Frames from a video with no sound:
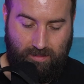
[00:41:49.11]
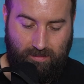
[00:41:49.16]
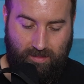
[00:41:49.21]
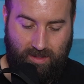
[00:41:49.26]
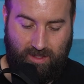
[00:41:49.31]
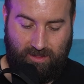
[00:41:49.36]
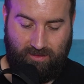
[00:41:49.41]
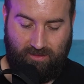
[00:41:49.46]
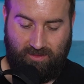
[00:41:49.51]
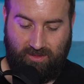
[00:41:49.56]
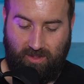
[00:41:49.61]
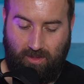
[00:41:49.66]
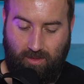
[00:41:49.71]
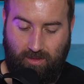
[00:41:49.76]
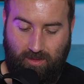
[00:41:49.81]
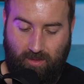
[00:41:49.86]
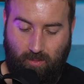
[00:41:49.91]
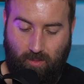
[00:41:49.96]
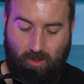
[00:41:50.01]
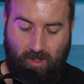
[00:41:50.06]
As a
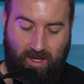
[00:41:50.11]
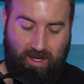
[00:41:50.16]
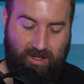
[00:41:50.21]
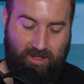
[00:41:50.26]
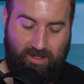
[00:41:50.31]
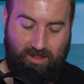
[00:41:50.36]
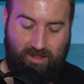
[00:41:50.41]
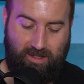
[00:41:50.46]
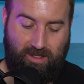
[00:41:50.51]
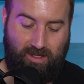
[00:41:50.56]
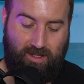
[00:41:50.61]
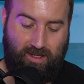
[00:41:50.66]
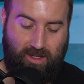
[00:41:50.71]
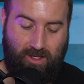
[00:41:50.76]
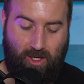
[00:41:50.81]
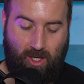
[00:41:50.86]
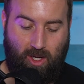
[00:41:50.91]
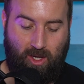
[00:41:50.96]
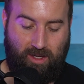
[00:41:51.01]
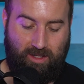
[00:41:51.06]
result, the war ended
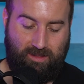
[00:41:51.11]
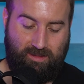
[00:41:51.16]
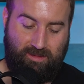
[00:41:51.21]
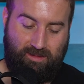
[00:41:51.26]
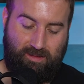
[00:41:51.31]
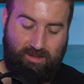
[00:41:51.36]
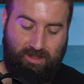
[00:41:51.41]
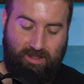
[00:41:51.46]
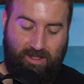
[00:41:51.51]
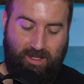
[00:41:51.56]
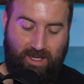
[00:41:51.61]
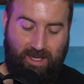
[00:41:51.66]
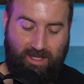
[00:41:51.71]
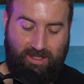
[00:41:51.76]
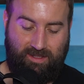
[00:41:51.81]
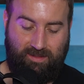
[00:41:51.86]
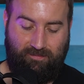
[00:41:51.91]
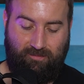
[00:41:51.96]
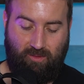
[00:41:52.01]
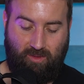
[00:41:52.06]
August
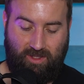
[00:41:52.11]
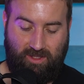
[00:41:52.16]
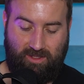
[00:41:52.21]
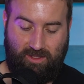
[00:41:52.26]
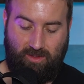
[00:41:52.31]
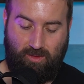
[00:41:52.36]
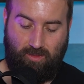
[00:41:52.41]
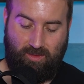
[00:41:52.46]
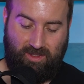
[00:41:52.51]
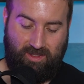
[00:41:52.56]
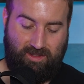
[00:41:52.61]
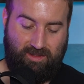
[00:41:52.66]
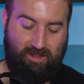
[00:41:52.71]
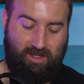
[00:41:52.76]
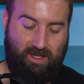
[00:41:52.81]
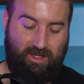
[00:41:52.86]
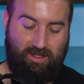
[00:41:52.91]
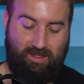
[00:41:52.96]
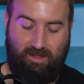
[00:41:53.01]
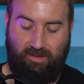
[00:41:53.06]
1842 with the
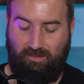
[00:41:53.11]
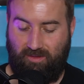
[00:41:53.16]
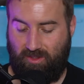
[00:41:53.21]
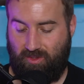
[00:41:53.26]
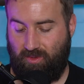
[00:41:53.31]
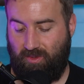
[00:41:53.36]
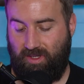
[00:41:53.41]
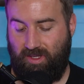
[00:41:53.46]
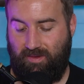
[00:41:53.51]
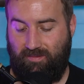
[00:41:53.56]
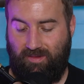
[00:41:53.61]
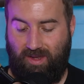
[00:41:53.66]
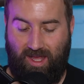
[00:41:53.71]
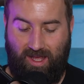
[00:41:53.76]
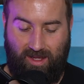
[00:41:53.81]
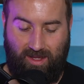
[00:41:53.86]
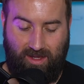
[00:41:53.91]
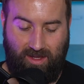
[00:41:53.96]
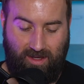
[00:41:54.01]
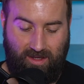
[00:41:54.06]
signing of the Treaty of
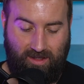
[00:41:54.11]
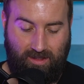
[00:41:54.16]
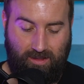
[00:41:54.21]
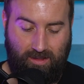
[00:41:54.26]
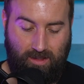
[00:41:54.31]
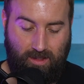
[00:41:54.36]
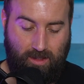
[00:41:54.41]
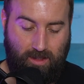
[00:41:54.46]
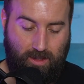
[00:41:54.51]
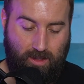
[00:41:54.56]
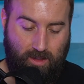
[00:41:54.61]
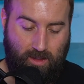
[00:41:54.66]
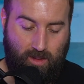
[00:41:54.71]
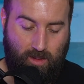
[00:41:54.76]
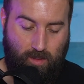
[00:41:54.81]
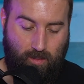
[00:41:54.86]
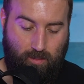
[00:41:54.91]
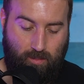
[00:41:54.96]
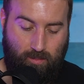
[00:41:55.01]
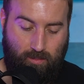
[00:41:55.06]
Nanking.
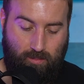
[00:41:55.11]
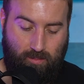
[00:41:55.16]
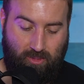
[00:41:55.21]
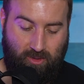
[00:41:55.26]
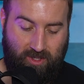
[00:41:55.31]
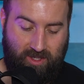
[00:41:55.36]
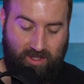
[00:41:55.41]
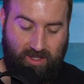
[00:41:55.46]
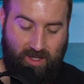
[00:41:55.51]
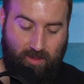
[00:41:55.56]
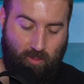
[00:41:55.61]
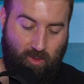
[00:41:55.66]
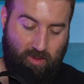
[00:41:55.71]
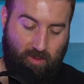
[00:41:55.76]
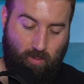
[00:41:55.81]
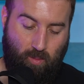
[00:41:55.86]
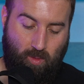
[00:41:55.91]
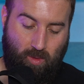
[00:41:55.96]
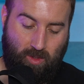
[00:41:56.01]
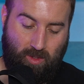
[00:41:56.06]
Britain had won
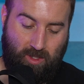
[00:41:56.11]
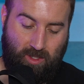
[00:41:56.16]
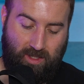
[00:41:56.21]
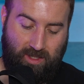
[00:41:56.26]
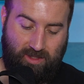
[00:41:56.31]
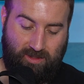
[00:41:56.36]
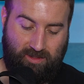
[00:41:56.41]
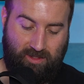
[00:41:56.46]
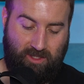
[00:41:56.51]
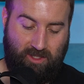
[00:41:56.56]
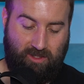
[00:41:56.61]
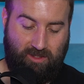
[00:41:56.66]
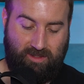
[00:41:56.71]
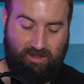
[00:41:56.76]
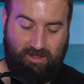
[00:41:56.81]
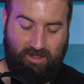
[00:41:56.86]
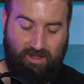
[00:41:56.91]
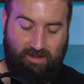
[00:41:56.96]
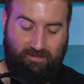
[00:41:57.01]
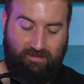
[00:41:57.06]
the war and secured
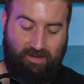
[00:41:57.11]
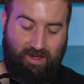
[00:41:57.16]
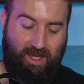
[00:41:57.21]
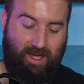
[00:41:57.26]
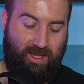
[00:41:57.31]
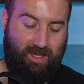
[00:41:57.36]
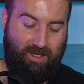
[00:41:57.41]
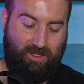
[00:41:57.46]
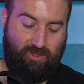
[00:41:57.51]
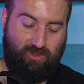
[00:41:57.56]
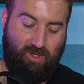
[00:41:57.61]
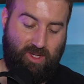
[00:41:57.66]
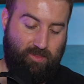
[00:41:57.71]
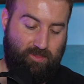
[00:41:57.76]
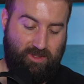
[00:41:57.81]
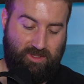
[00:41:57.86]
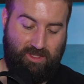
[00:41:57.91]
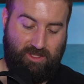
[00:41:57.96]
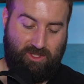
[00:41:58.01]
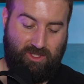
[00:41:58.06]
itself a trade
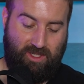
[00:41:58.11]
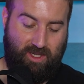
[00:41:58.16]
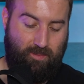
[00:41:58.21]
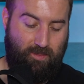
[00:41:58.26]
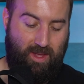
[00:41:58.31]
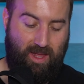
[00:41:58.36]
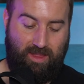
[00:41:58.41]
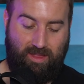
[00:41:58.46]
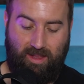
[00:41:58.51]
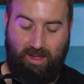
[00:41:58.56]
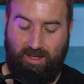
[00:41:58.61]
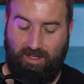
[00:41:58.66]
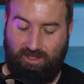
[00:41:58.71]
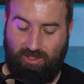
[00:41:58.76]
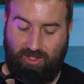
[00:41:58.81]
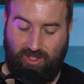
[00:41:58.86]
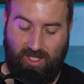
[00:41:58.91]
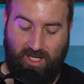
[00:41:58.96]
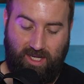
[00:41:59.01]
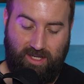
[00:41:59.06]
position in mainland
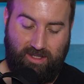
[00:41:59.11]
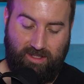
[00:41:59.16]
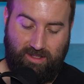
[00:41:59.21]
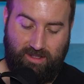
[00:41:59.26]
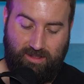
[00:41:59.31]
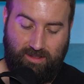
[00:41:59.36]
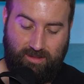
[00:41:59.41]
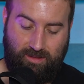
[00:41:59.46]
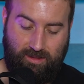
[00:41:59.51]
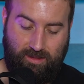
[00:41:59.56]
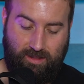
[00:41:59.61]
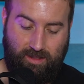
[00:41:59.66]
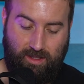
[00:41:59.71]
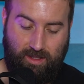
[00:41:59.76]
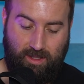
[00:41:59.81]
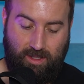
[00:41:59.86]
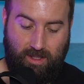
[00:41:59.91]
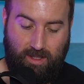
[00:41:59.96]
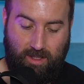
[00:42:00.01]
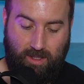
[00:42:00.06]
China.
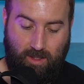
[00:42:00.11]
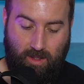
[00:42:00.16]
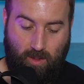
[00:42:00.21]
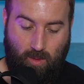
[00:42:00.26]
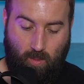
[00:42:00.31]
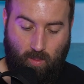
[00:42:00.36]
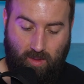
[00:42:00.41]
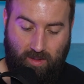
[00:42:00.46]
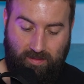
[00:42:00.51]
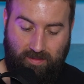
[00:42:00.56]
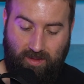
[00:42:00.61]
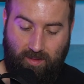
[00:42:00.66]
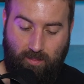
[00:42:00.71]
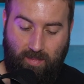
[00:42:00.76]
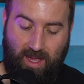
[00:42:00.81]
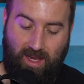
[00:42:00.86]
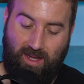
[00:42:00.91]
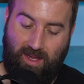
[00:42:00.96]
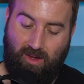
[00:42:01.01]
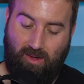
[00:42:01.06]
One of the
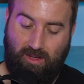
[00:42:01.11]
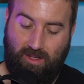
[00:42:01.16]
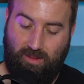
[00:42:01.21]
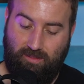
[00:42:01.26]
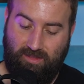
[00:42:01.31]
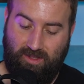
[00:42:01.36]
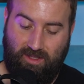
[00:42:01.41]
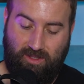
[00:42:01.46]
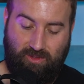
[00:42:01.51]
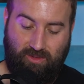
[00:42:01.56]
main outcomes of the